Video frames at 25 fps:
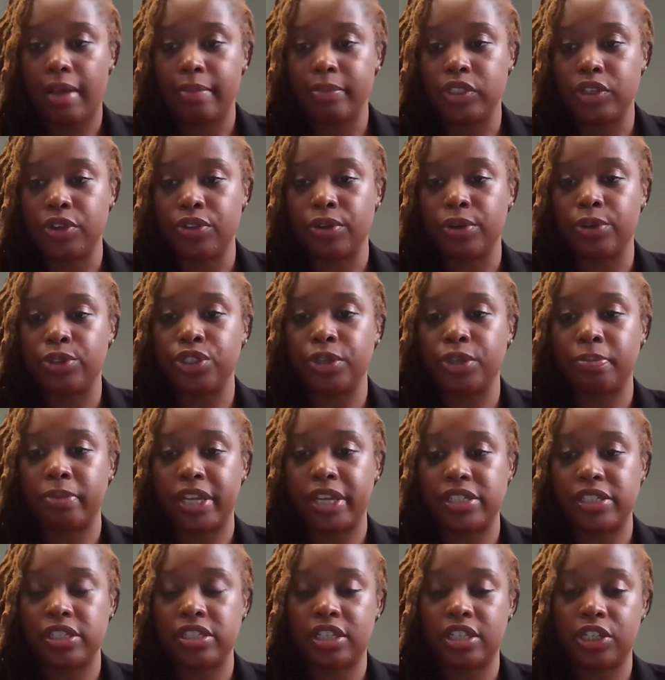So those are
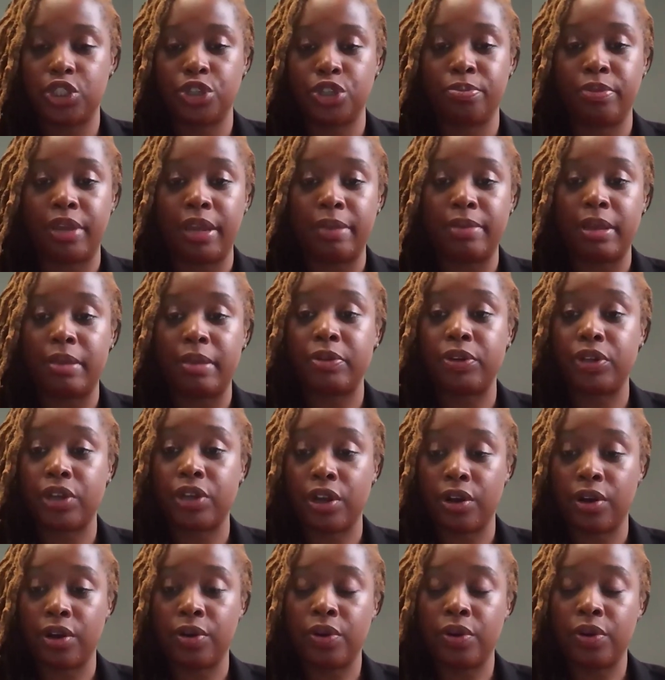places that you may be able to
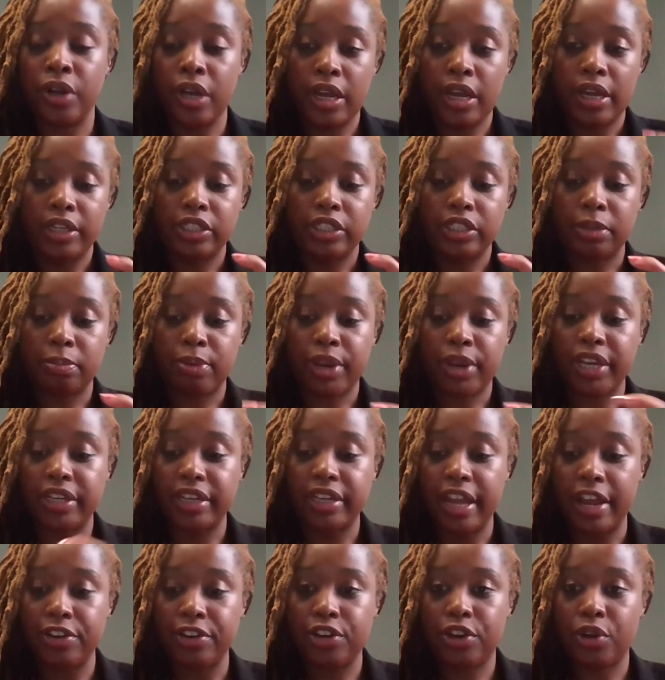go. To break
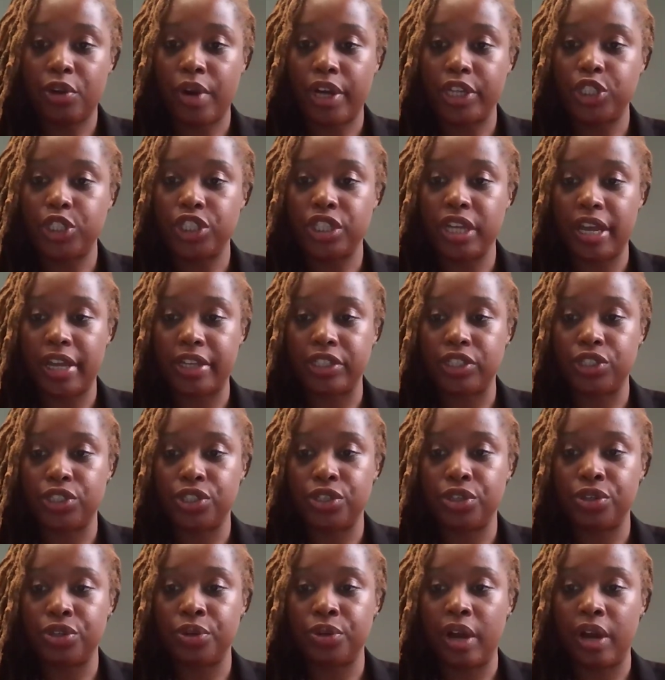down your question as
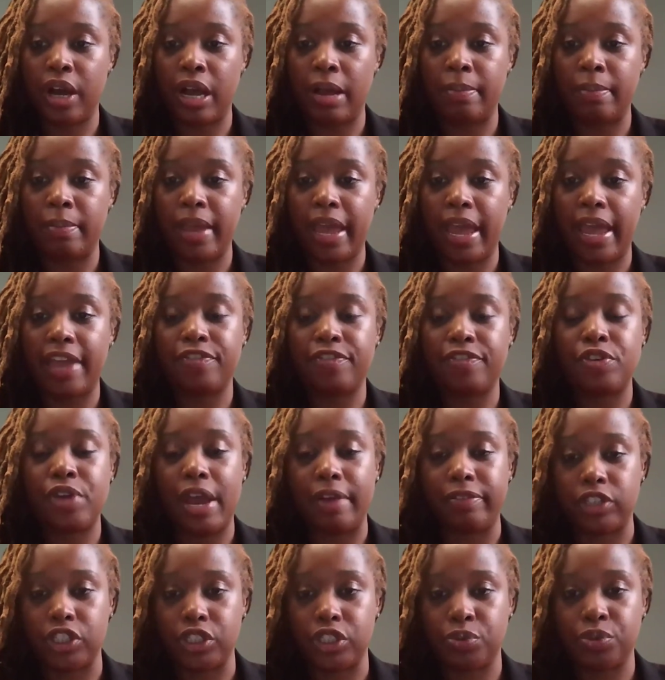to if you
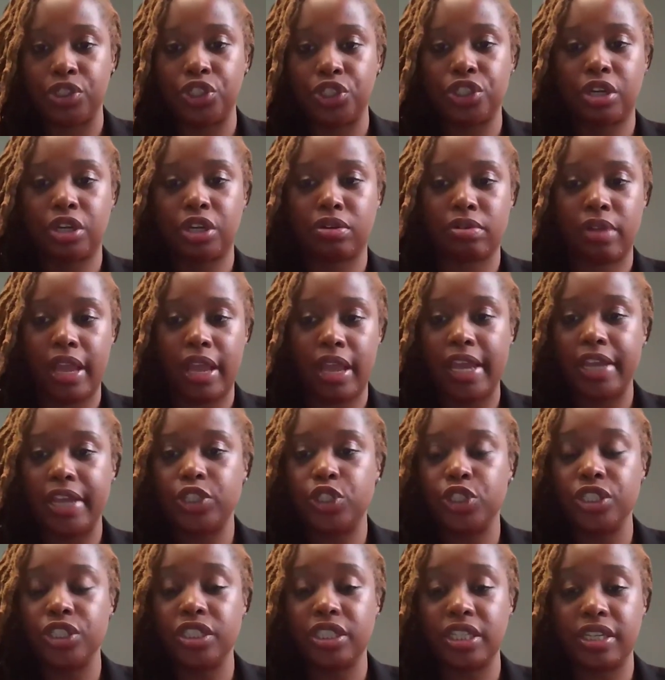have to switch
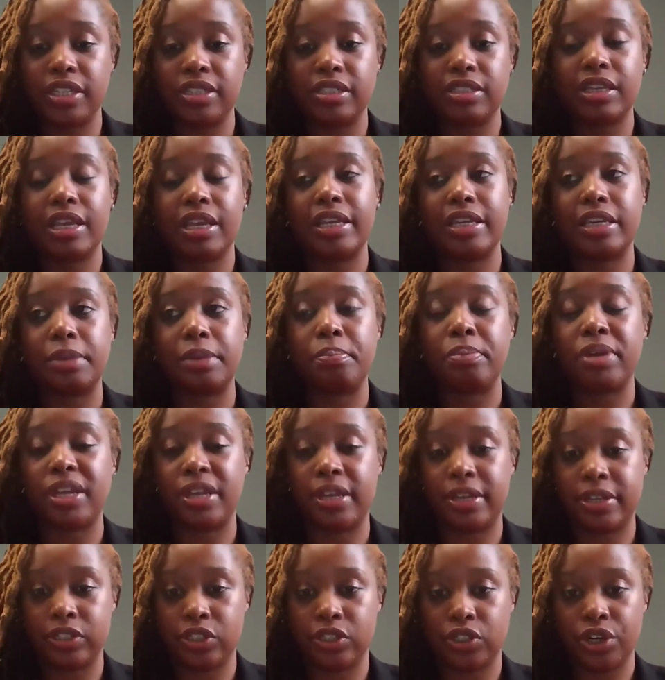agencies, it
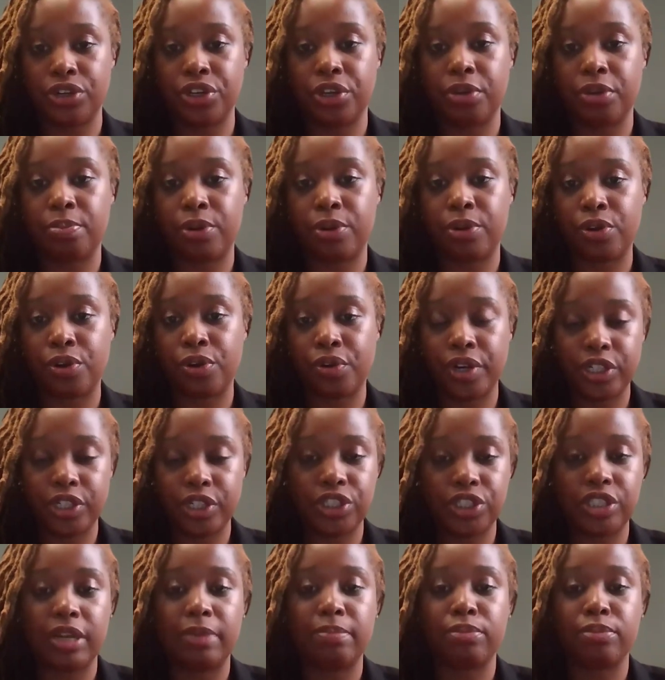depends on your
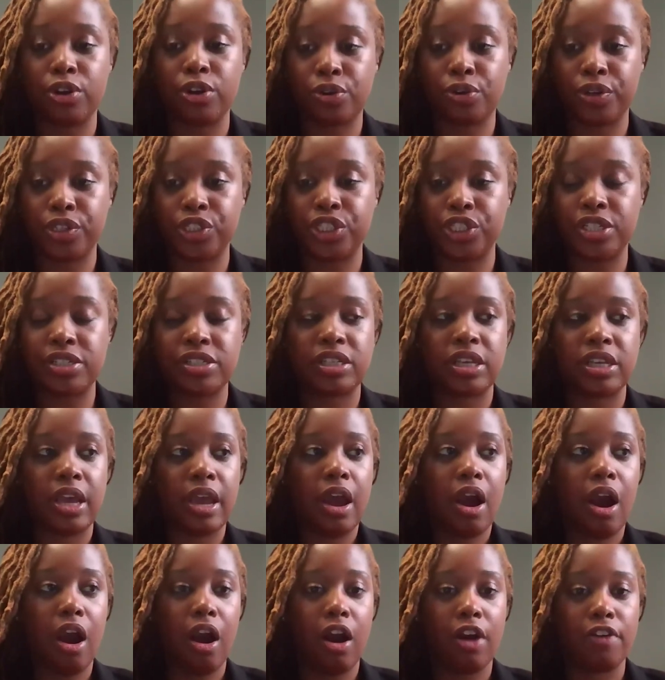brokerage. Some brokerages
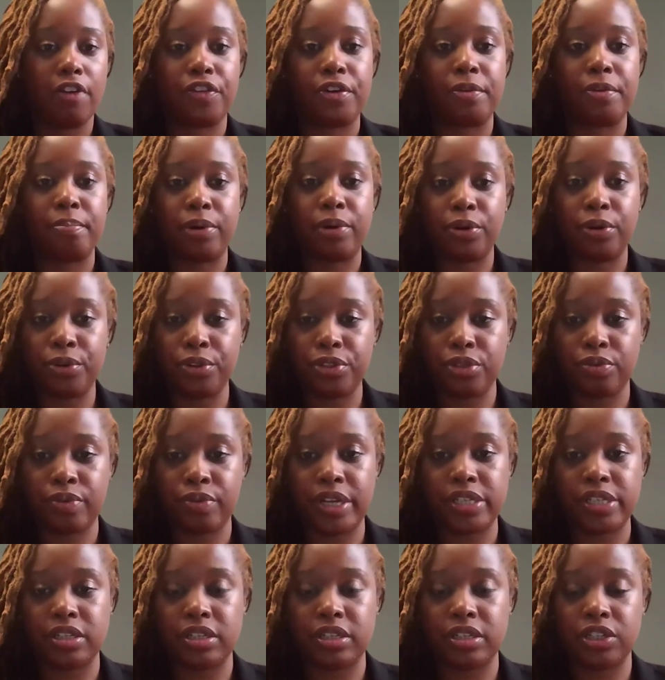offer both
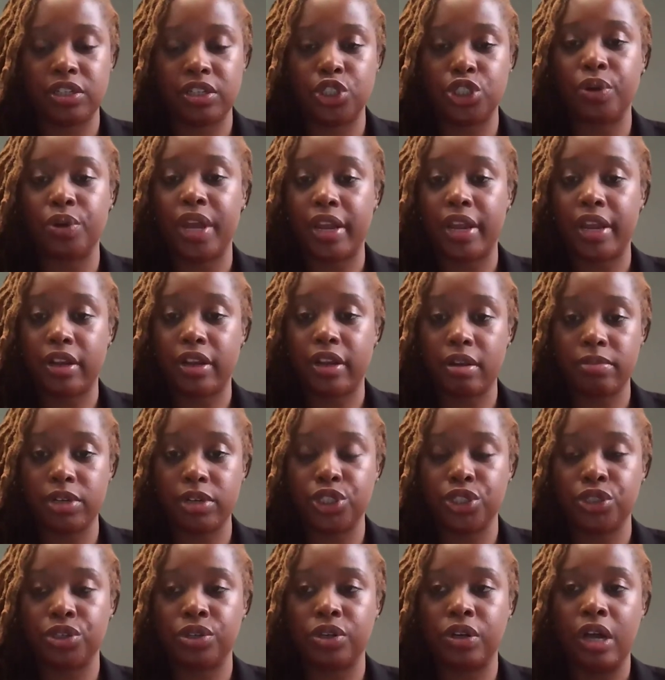residential and
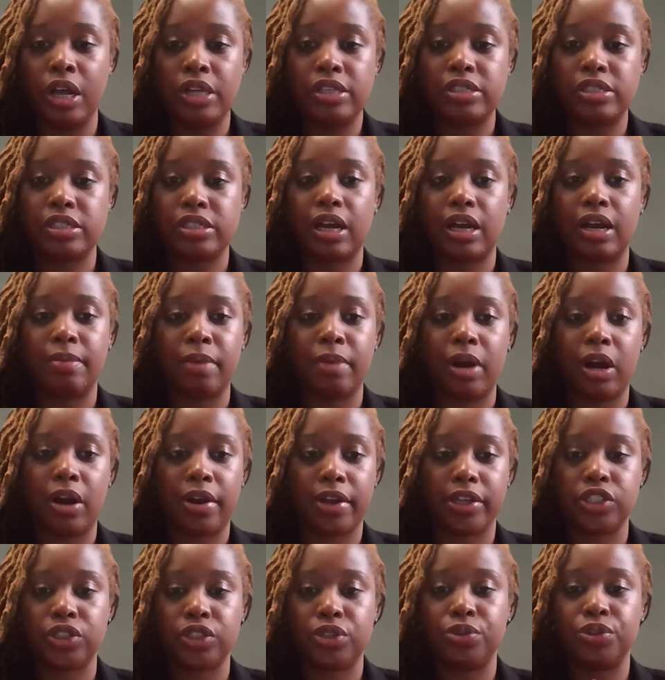commercial. Some
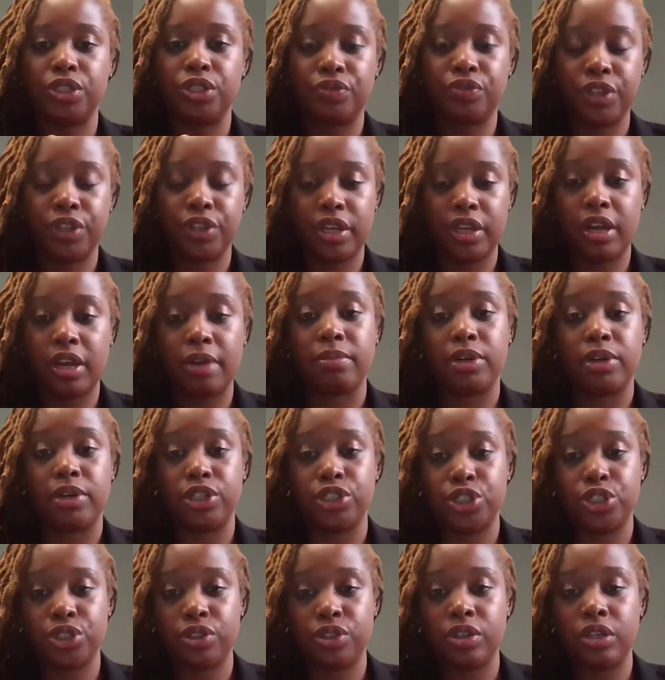are exclusively
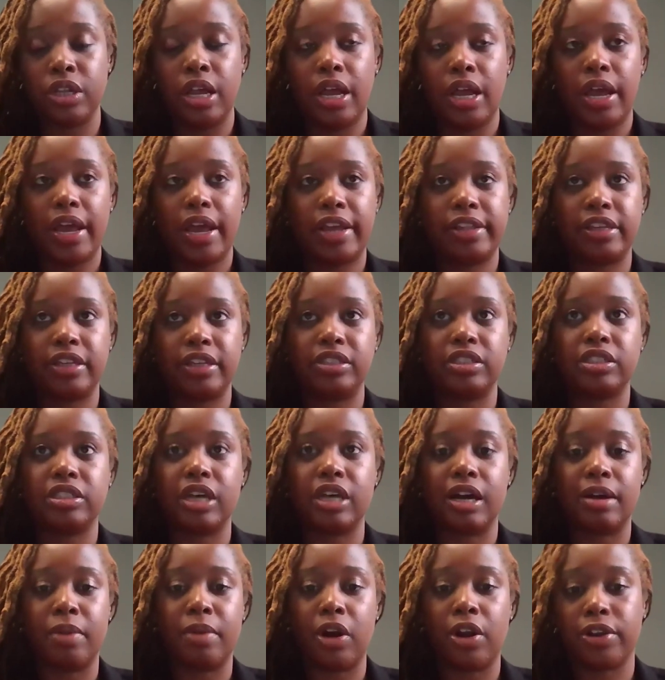commercial, and then
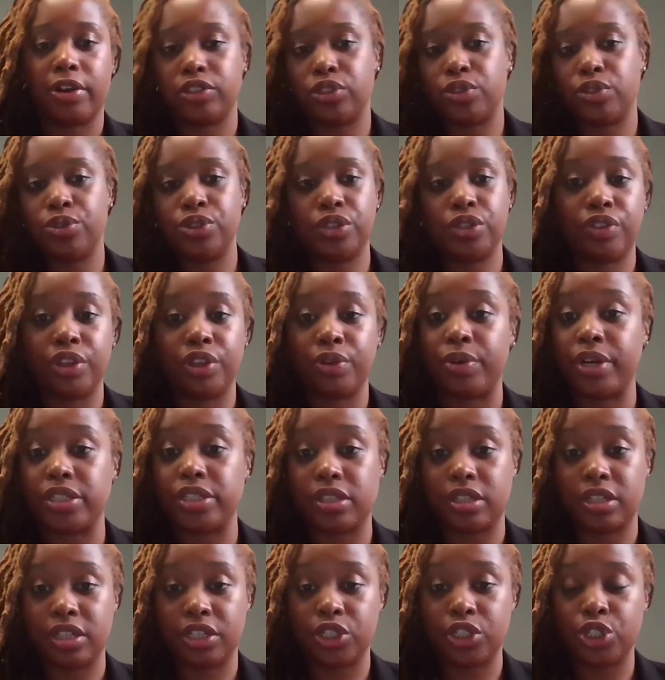some are exclusively
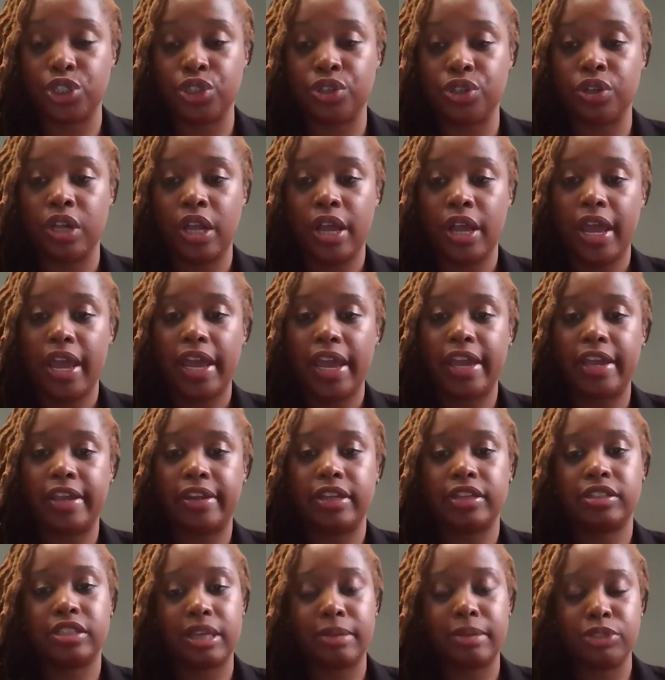residential.
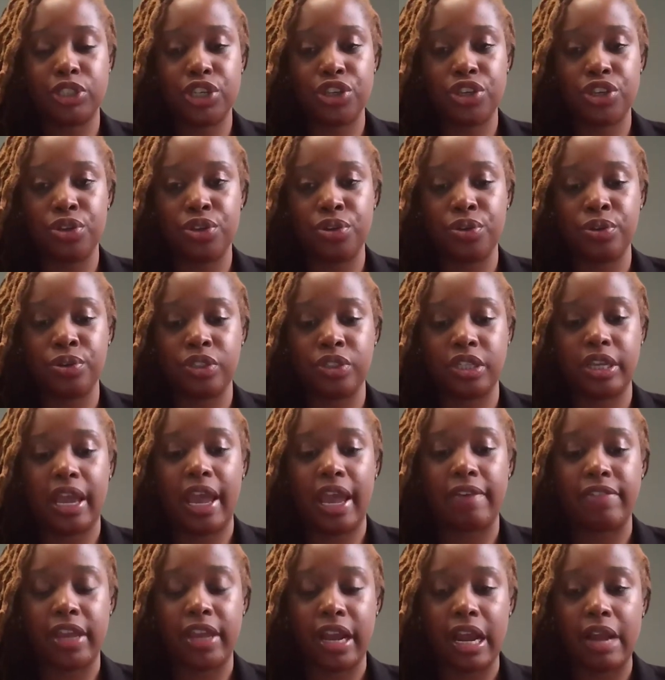And it's up to you to
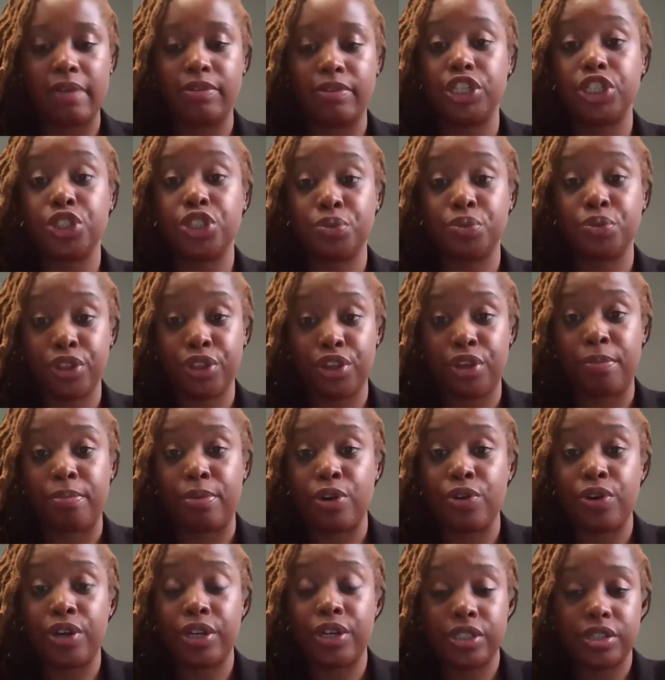have that conversation with your
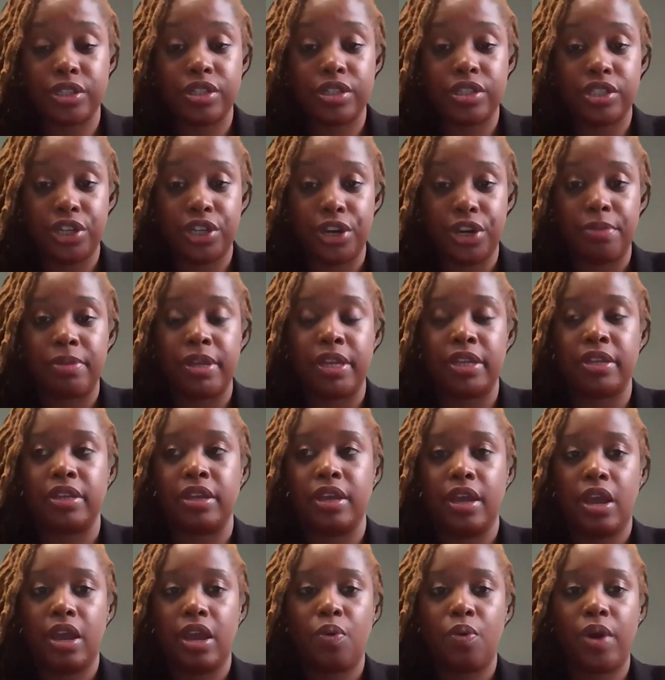broker to
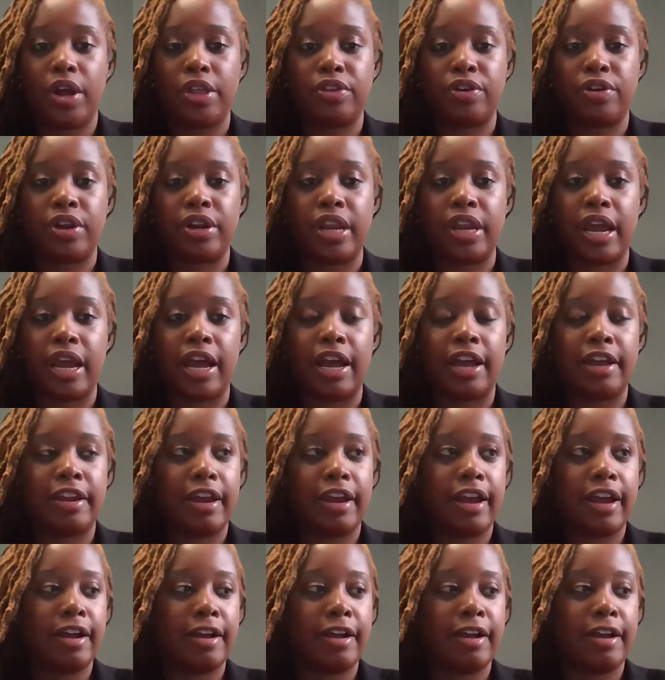determine whether or not